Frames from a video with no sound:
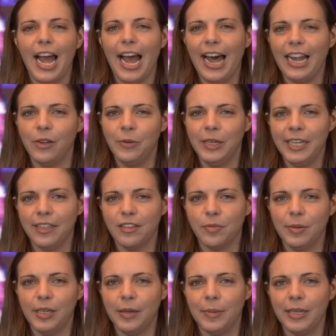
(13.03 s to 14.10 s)
Halloween
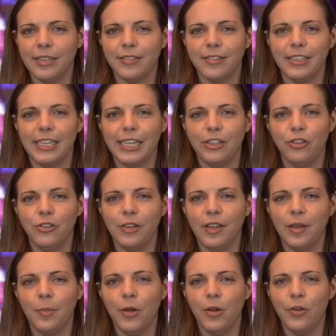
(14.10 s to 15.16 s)
experiments to get you in
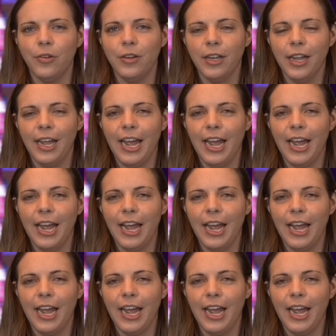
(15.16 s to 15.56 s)
the mood,